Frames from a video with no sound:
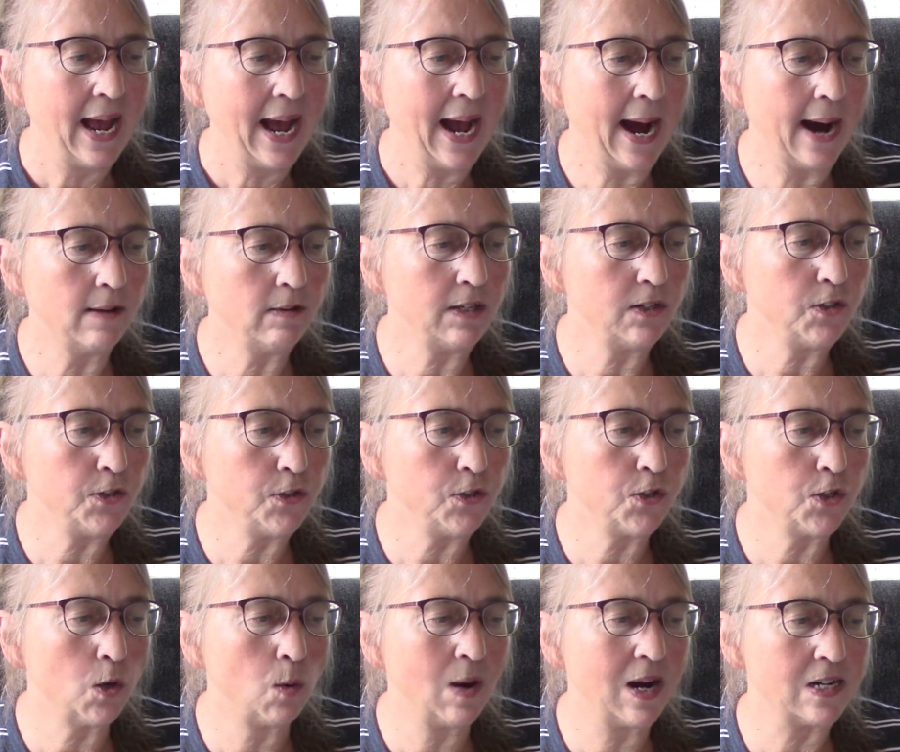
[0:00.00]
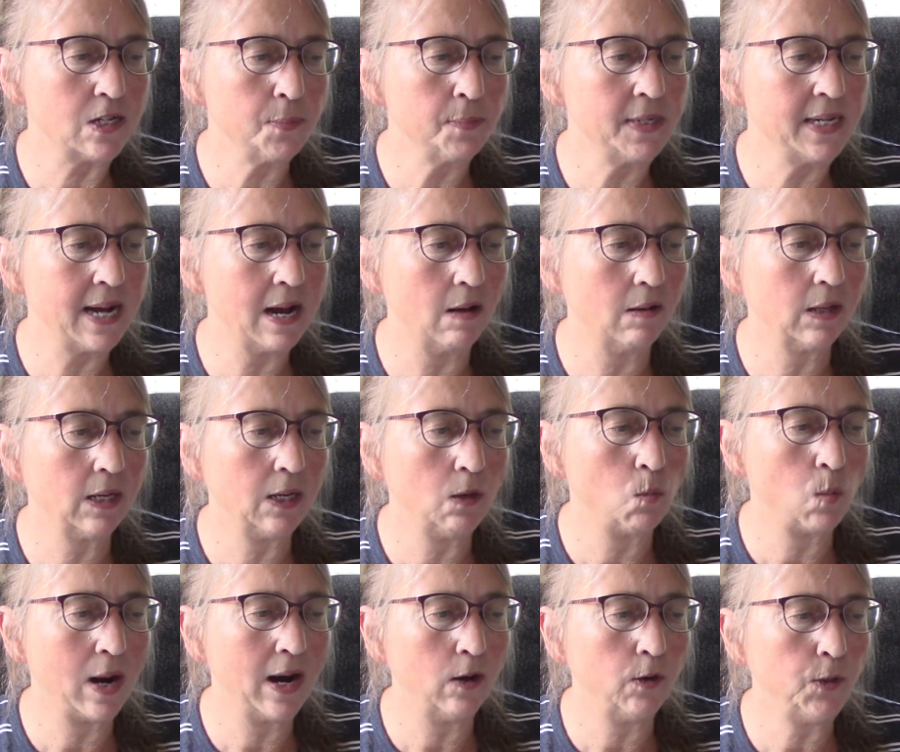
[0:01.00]
How did you show hospitality
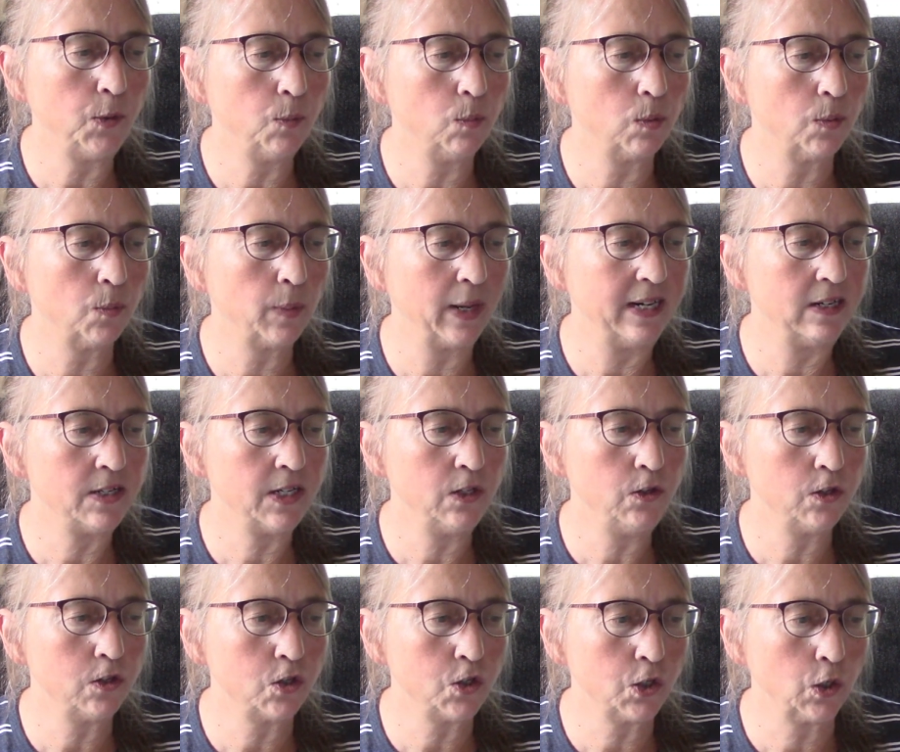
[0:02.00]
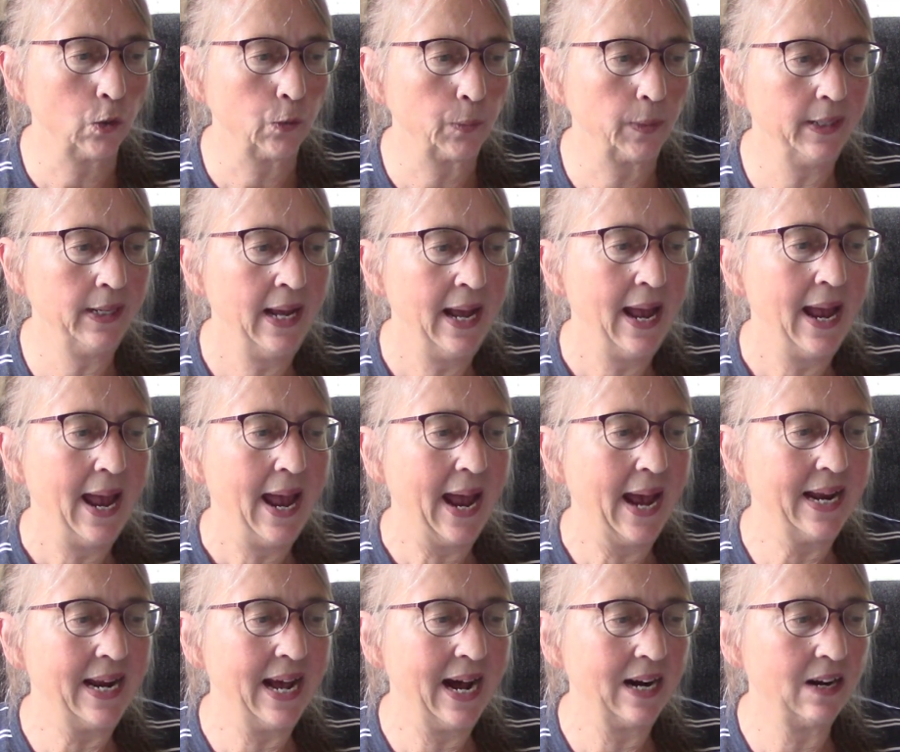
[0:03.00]
while you were raising your children
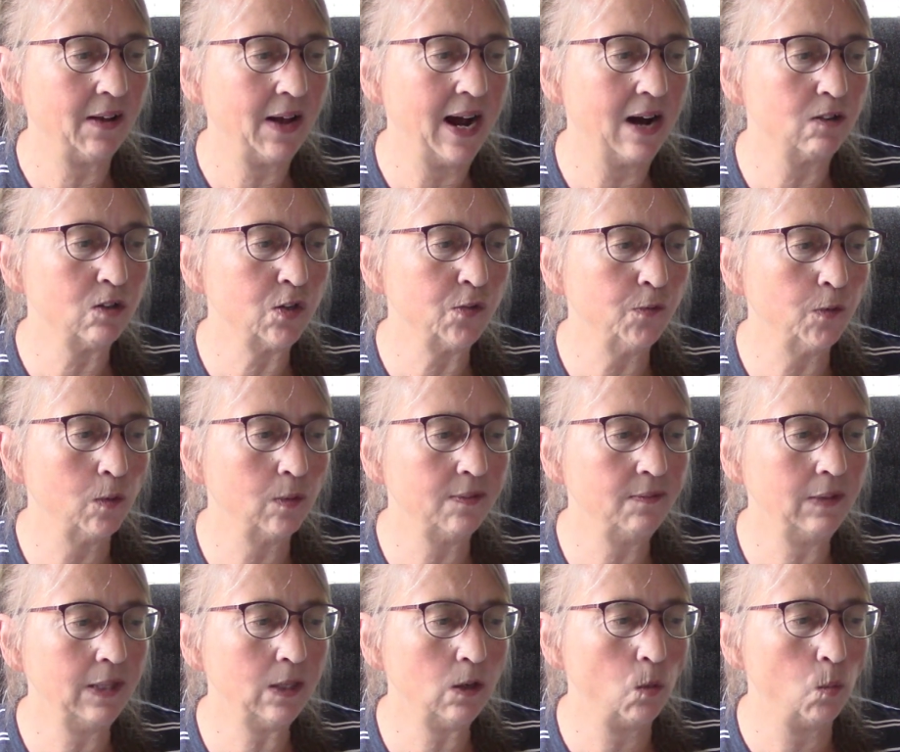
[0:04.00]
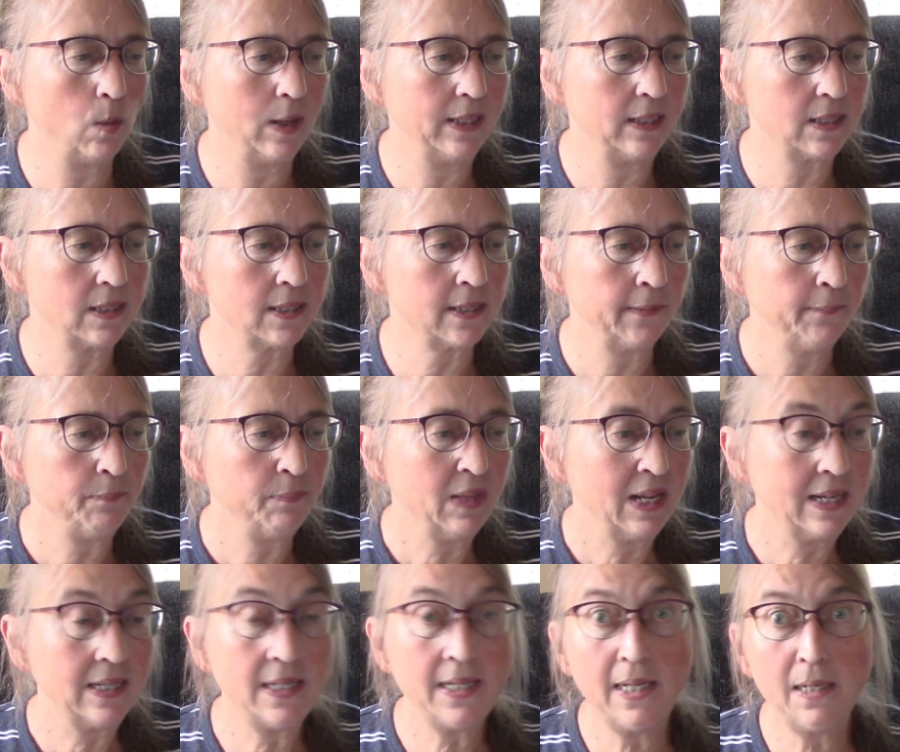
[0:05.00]
and had a house full of little ones?
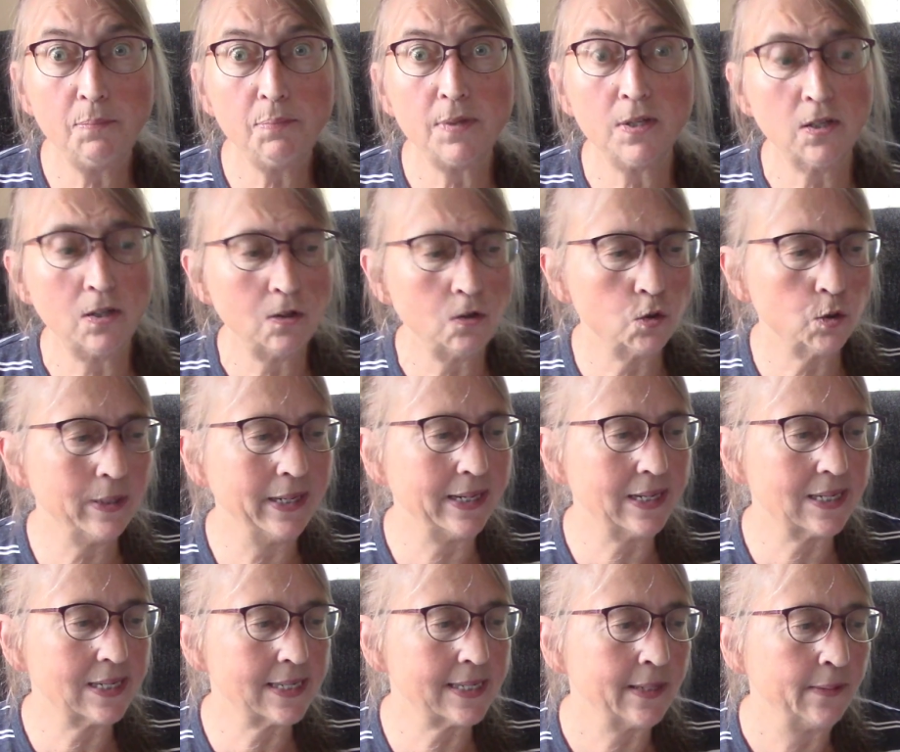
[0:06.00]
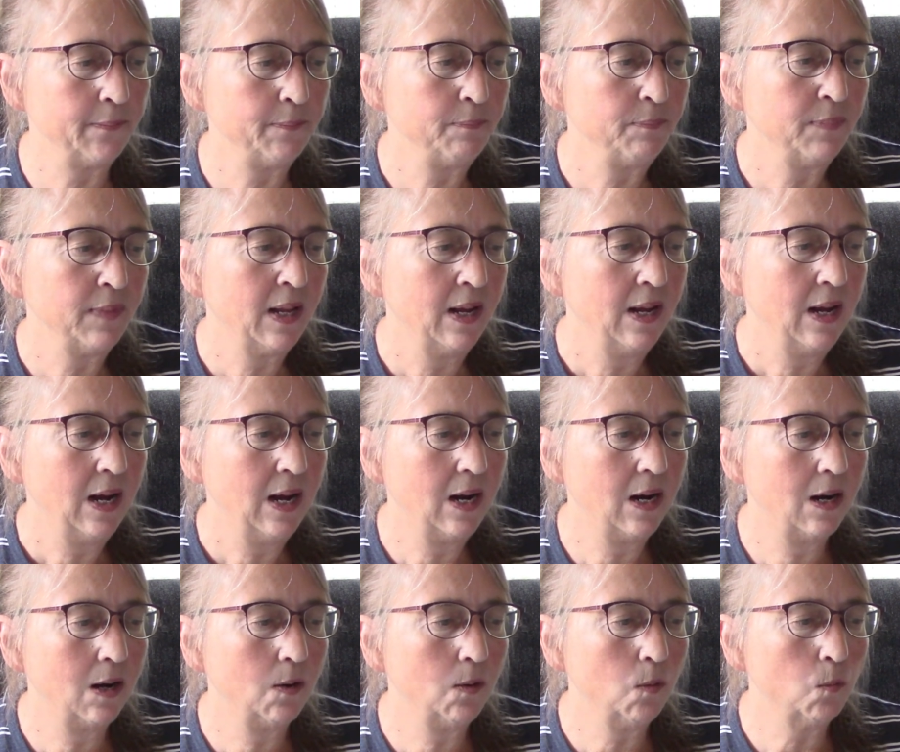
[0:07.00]
Tips, tricks,
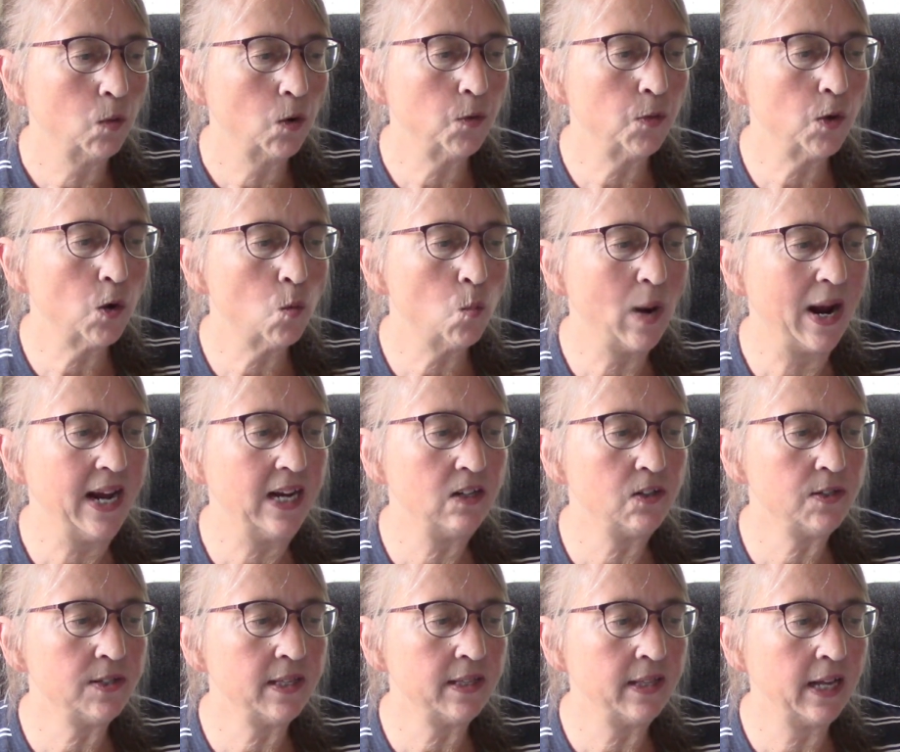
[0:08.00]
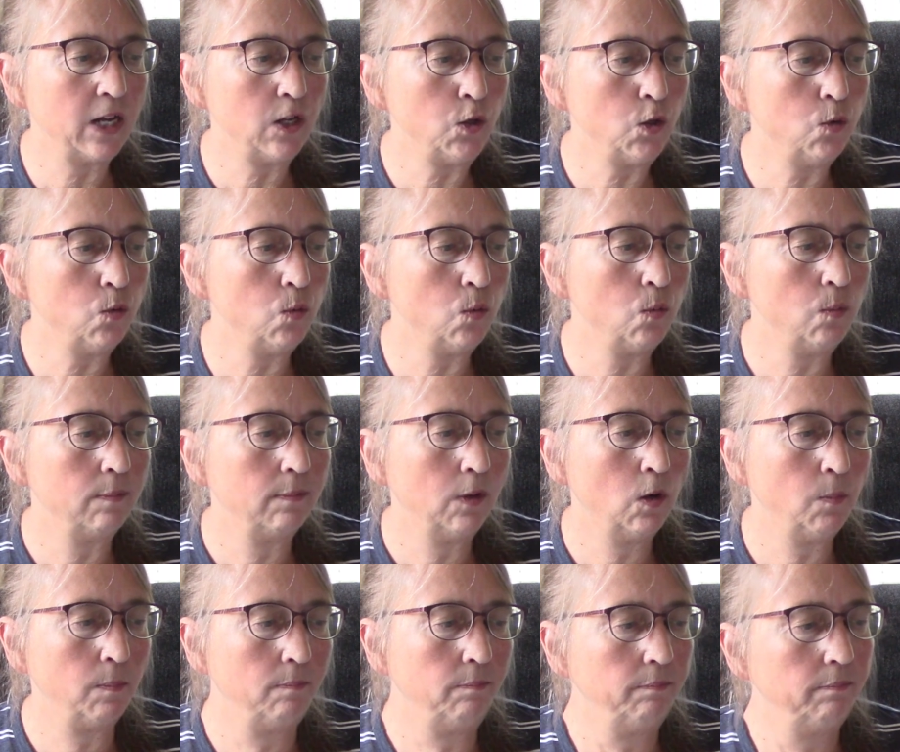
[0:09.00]
were there ways that you...
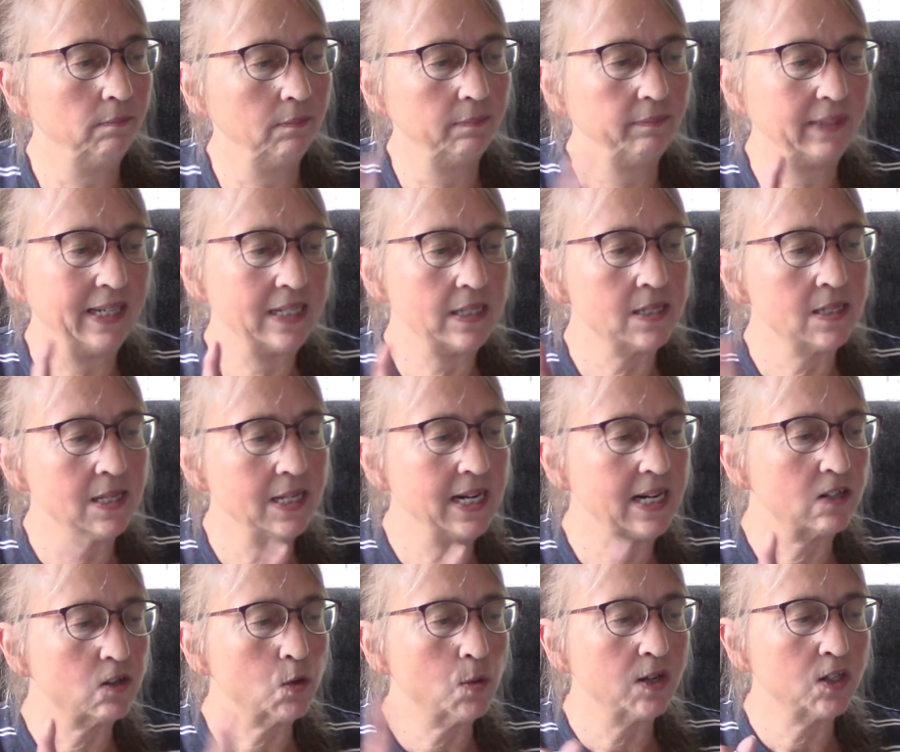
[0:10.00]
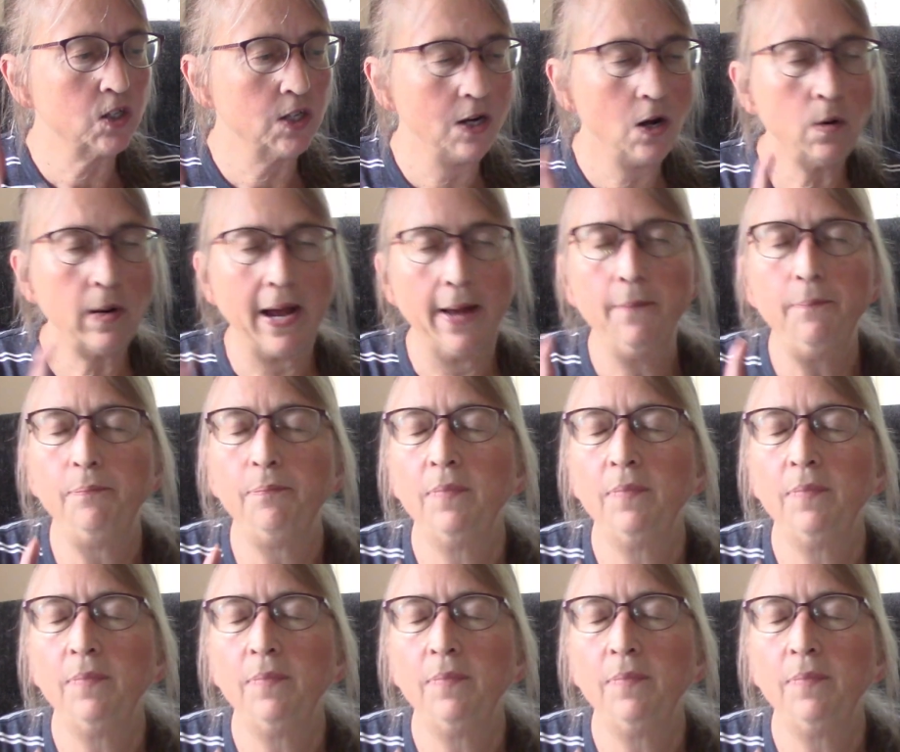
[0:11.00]
Oh, that's the next question. Okay,